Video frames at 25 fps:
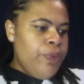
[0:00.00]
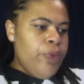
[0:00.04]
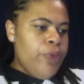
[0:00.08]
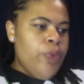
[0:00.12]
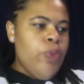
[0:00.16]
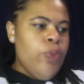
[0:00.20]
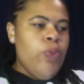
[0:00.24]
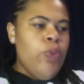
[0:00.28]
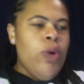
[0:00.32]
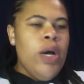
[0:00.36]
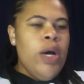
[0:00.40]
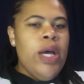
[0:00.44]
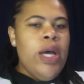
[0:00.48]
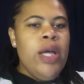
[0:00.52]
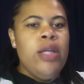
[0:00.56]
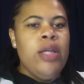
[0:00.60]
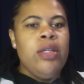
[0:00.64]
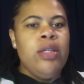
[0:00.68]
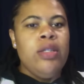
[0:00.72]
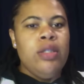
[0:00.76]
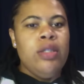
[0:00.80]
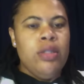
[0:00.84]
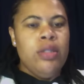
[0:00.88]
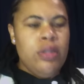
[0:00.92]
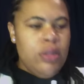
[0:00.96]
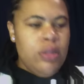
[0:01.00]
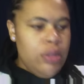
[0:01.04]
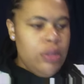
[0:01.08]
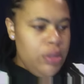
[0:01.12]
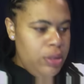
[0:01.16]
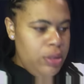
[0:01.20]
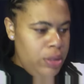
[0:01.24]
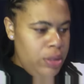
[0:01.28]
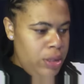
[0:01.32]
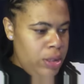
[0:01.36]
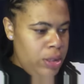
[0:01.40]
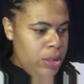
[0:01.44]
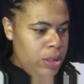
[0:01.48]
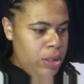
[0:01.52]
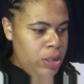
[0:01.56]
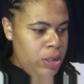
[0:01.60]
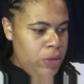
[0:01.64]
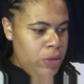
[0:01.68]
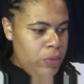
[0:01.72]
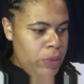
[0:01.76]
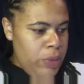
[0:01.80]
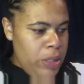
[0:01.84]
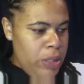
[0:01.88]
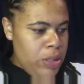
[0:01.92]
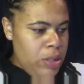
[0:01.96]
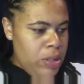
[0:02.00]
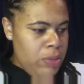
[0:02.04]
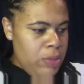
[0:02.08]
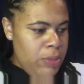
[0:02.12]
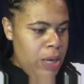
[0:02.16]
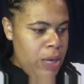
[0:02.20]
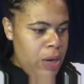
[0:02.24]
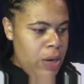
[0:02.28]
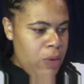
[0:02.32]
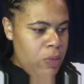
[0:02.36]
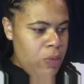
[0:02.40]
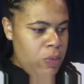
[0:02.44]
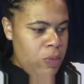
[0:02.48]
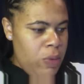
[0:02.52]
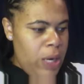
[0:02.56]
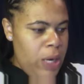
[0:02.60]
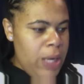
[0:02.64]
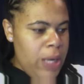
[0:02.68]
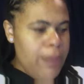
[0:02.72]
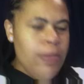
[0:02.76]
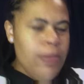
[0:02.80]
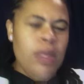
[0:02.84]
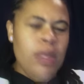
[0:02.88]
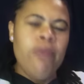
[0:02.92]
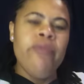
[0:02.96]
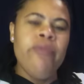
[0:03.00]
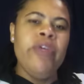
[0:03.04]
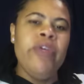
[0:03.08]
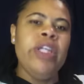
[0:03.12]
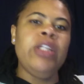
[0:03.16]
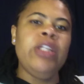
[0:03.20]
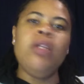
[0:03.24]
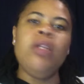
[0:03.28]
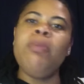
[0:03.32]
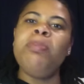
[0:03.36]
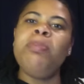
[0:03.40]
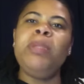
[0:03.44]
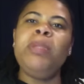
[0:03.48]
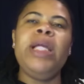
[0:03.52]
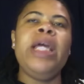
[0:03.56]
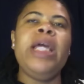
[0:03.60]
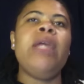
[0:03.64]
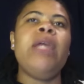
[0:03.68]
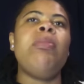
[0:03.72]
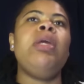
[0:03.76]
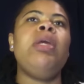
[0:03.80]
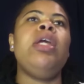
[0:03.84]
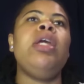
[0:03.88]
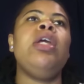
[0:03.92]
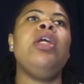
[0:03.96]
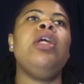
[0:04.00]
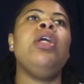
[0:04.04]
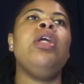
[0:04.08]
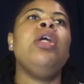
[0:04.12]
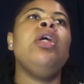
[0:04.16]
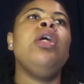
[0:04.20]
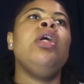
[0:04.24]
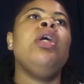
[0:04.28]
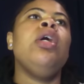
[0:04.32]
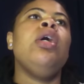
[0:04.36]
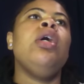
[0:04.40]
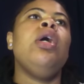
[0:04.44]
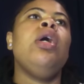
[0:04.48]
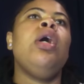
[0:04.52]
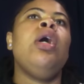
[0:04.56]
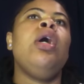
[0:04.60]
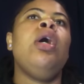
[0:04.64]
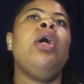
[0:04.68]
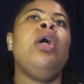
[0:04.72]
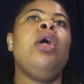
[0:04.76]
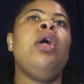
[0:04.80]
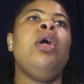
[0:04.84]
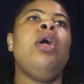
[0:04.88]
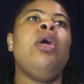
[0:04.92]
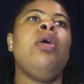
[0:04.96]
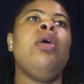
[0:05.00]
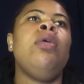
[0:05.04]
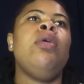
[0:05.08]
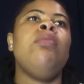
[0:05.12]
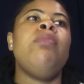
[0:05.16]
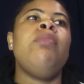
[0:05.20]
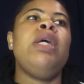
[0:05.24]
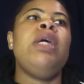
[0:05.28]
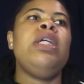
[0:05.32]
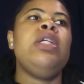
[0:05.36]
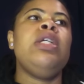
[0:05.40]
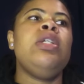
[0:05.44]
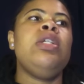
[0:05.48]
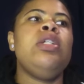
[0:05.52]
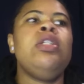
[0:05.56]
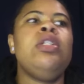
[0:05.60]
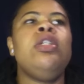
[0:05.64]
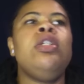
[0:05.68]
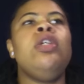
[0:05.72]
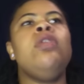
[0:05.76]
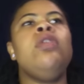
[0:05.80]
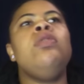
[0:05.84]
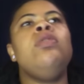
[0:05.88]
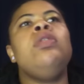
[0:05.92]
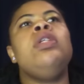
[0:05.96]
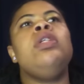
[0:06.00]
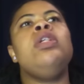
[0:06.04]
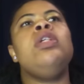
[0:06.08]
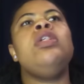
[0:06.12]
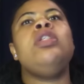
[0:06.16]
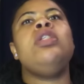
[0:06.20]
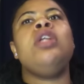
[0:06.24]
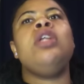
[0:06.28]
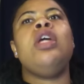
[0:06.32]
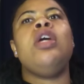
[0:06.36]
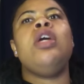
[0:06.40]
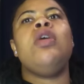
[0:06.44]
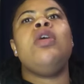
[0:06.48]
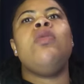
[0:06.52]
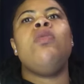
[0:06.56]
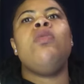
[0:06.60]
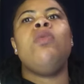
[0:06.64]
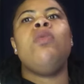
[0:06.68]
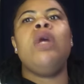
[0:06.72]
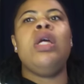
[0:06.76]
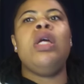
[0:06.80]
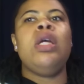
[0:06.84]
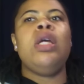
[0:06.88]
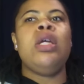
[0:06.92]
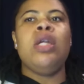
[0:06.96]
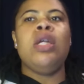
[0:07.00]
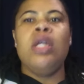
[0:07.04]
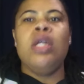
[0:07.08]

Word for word: what the situation about rape, victim blaming, um, making excuses, and what